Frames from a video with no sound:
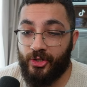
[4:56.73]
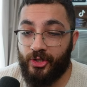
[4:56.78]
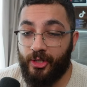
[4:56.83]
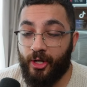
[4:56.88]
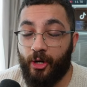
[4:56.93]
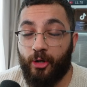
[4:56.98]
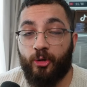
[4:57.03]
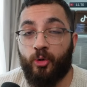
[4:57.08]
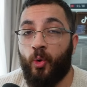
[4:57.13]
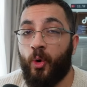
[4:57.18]
They
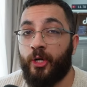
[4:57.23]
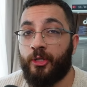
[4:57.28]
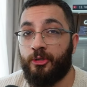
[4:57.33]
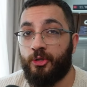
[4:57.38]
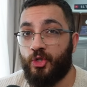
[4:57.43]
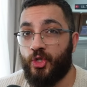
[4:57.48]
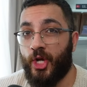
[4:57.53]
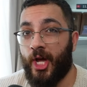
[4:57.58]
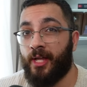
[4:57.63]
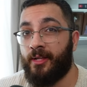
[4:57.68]
are going
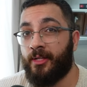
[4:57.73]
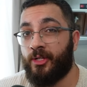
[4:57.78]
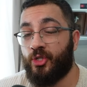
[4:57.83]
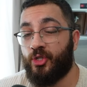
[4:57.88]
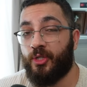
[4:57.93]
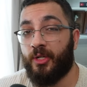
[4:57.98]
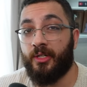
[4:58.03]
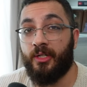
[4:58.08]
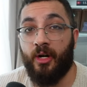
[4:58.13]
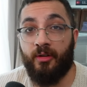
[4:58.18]
to
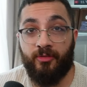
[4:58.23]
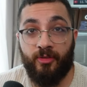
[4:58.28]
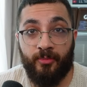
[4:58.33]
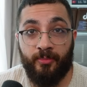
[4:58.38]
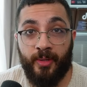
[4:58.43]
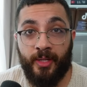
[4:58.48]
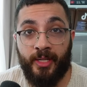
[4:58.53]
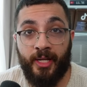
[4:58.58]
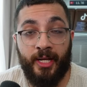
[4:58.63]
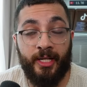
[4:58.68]
challenge the
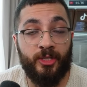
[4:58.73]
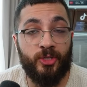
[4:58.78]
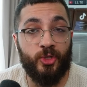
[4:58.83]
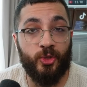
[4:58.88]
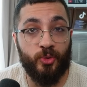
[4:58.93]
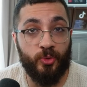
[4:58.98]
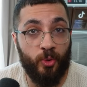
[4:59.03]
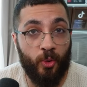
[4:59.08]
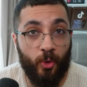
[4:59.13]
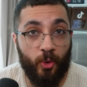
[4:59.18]
government
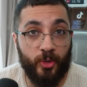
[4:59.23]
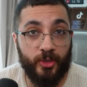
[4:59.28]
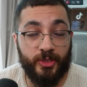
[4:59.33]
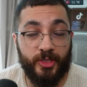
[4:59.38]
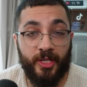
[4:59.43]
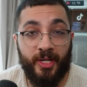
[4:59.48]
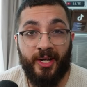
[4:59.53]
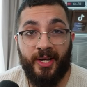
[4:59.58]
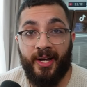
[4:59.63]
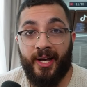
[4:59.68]
into
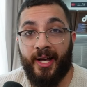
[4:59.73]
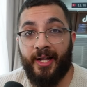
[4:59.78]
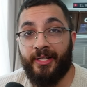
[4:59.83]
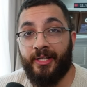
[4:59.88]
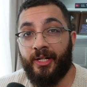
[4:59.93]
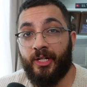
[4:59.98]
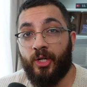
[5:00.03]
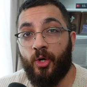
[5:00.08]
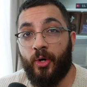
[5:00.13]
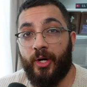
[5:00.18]
court and
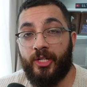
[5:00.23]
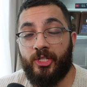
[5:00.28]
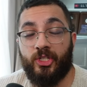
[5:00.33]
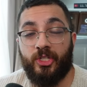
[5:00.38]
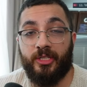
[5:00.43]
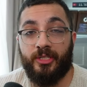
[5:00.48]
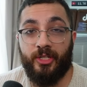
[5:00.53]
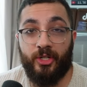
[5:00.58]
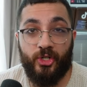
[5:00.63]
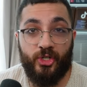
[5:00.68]
they go, it's,
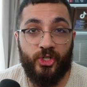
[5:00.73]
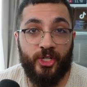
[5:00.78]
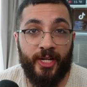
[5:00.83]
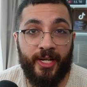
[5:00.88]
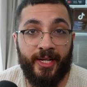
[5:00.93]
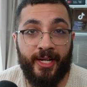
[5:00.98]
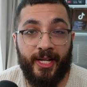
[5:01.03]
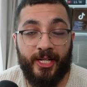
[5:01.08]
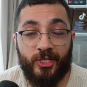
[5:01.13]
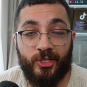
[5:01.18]
they're
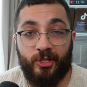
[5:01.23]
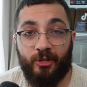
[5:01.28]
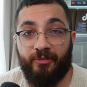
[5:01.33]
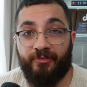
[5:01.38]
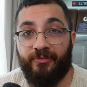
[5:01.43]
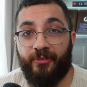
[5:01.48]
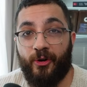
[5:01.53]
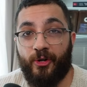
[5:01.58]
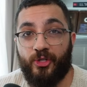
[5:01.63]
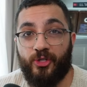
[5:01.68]
saying it's their
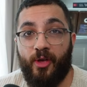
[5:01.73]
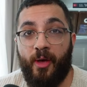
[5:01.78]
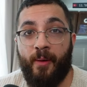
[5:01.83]
First